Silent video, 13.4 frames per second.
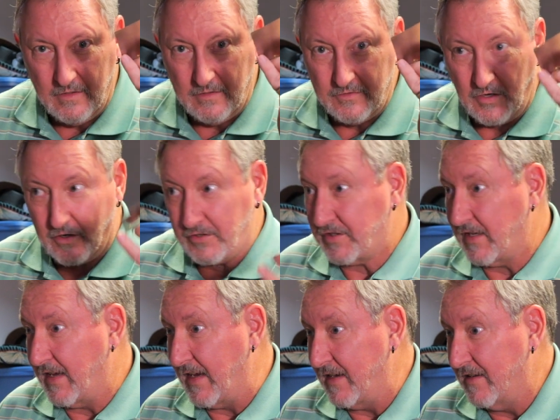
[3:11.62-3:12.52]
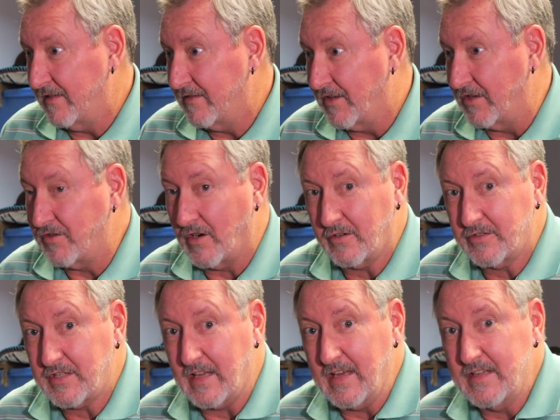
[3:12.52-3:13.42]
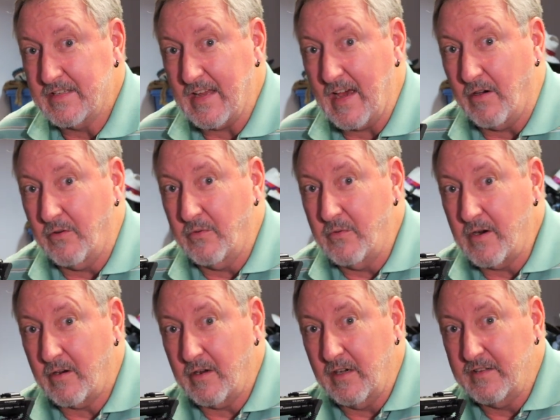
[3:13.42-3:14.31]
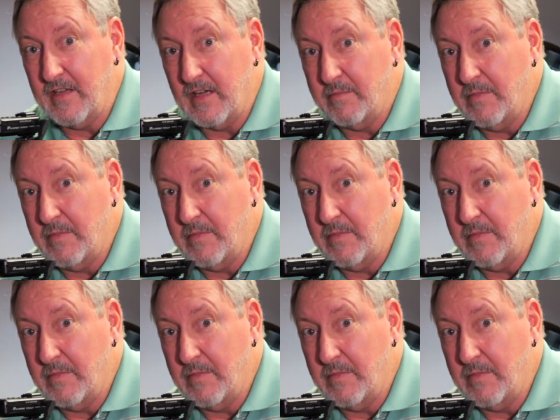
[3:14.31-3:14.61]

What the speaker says: Dark slide. The dark slide is out. We are going to take